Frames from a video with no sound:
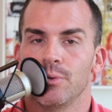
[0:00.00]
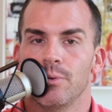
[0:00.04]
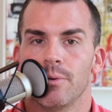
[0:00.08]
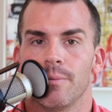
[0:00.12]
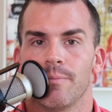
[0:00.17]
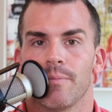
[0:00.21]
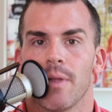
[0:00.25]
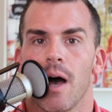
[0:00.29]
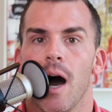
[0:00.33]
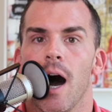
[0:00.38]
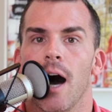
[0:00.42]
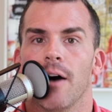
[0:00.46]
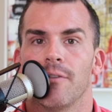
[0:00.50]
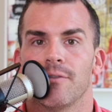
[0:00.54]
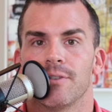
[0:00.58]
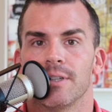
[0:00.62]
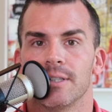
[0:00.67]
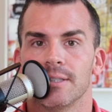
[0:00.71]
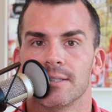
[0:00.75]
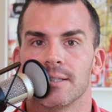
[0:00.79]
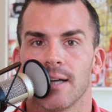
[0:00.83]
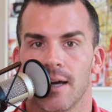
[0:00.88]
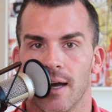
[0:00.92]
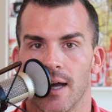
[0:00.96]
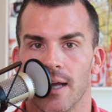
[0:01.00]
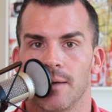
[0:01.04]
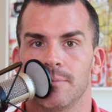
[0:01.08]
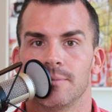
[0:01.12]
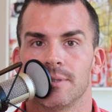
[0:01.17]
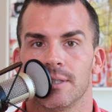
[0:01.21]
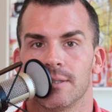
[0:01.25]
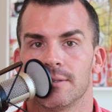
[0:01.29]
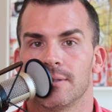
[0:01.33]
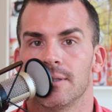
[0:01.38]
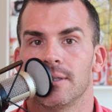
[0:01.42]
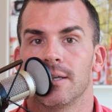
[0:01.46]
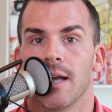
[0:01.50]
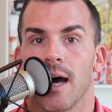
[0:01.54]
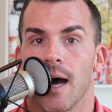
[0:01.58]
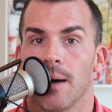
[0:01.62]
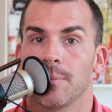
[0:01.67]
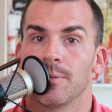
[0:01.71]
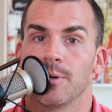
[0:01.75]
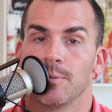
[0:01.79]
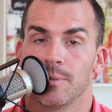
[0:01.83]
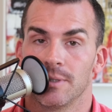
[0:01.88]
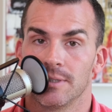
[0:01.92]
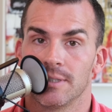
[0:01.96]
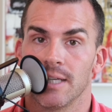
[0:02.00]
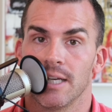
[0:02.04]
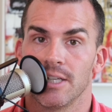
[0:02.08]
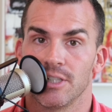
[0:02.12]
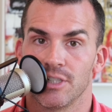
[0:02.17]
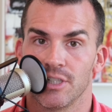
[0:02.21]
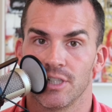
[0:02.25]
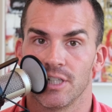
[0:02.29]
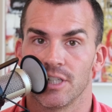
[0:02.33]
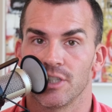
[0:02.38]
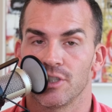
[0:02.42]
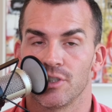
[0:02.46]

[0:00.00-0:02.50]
Oftentimes it's an optimization issue.